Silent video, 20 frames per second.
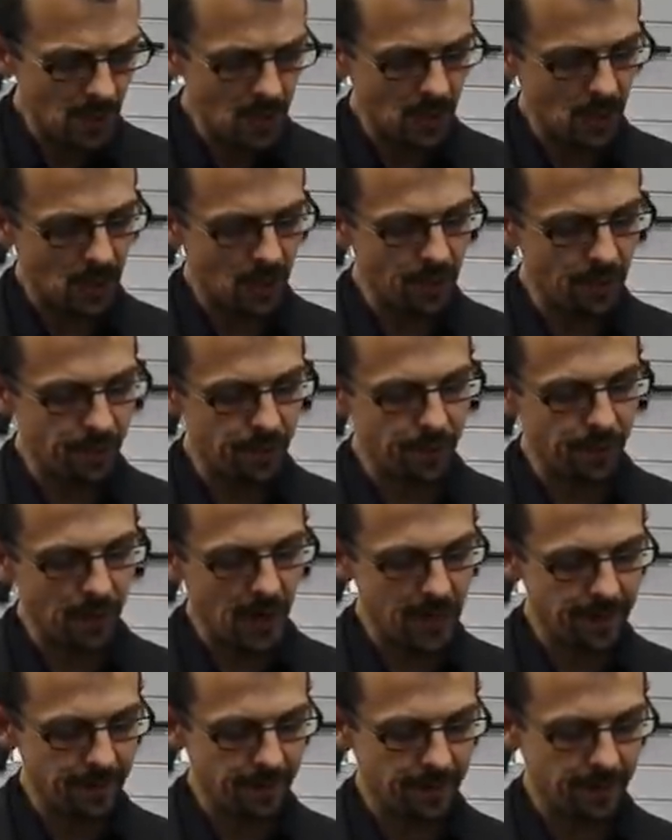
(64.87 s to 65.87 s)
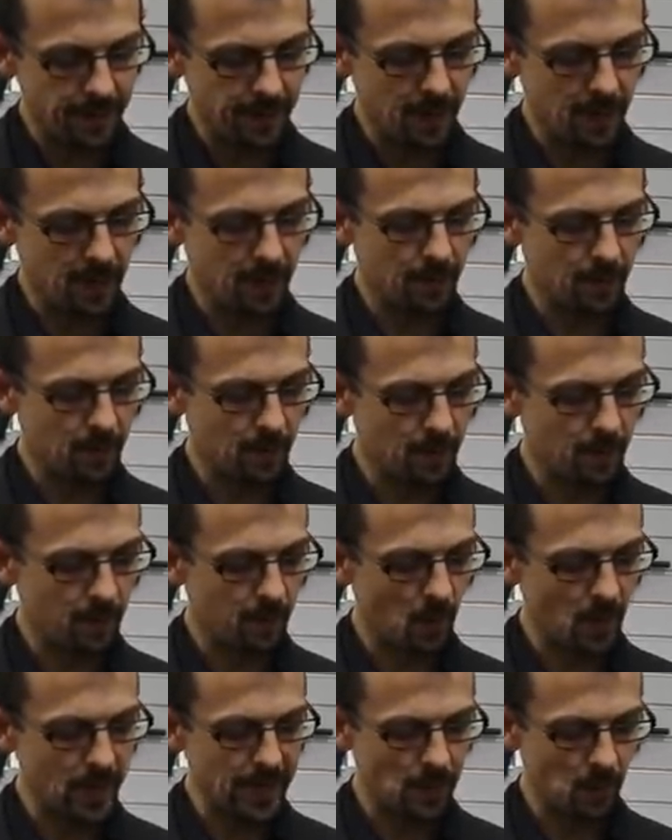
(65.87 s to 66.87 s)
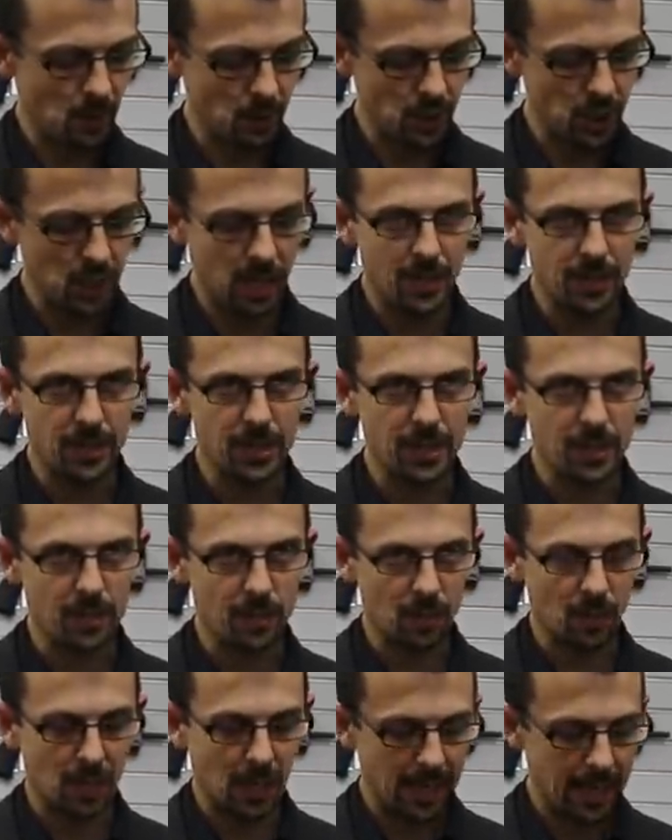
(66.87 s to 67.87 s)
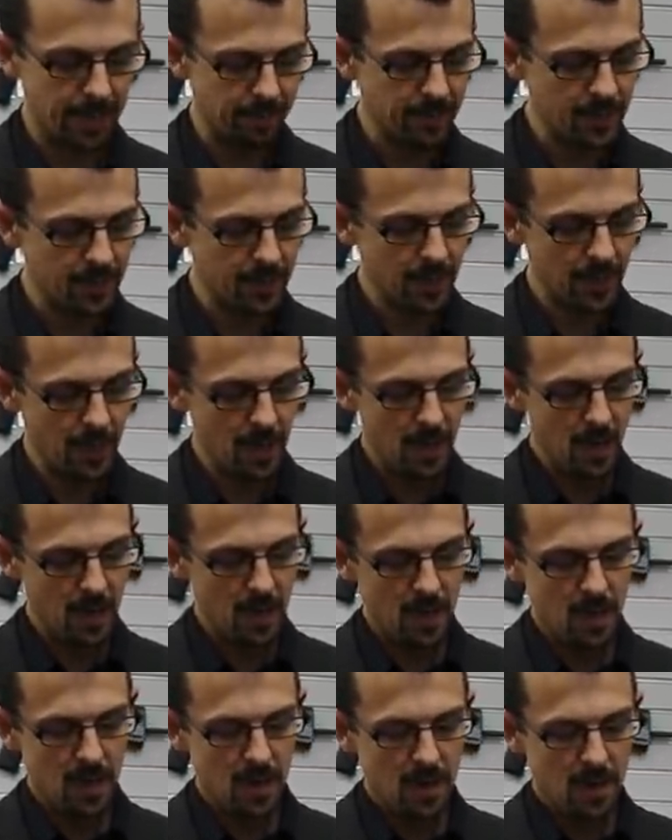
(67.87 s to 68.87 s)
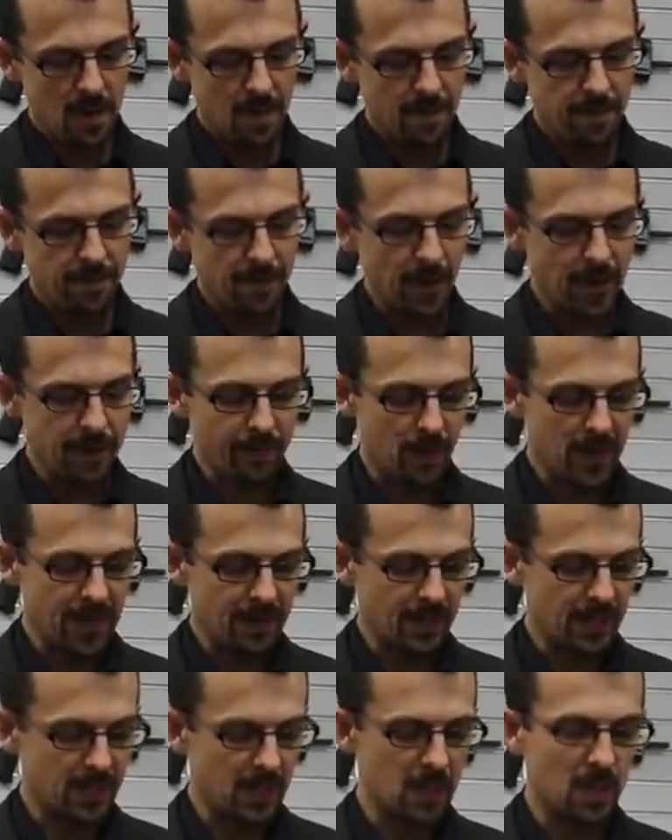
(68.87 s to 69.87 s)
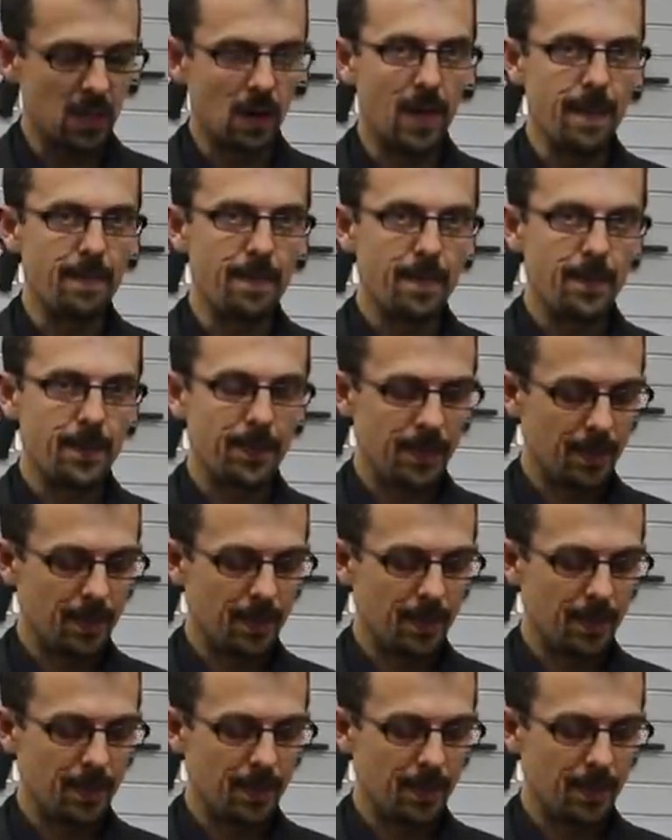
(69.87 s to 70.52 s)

We load five, what we call chargers or clips, 5 rounds at a time,